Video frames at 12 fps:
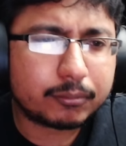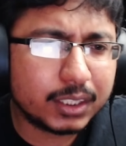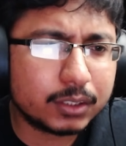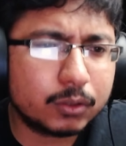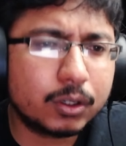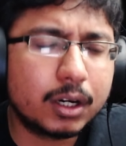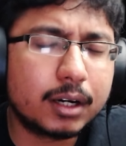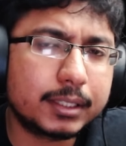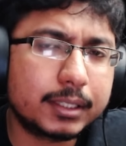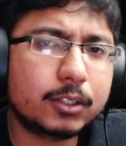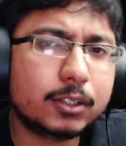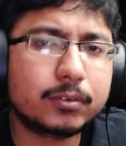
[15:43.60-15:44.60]
Well,
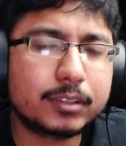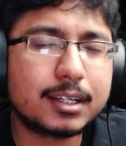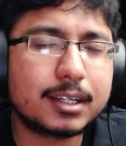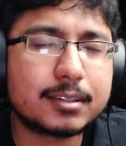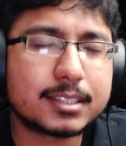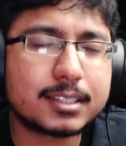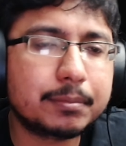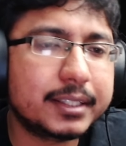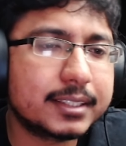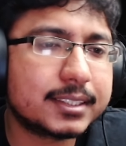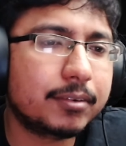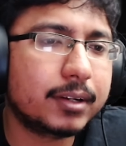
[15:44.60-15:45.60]
simply
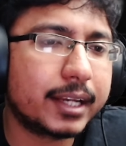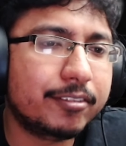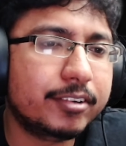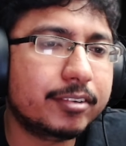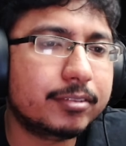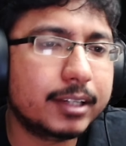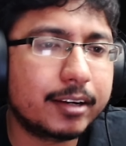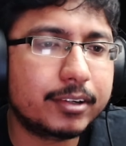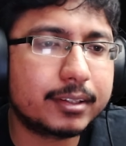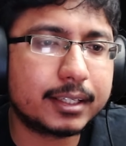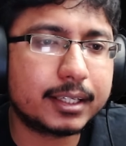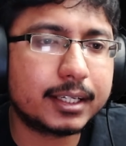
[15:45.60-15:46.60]
disable
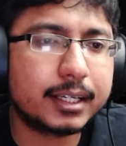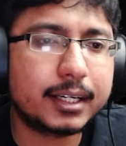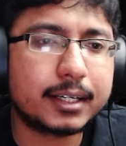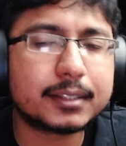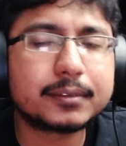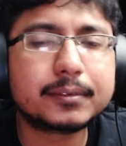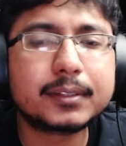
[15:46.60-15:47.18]
everything here,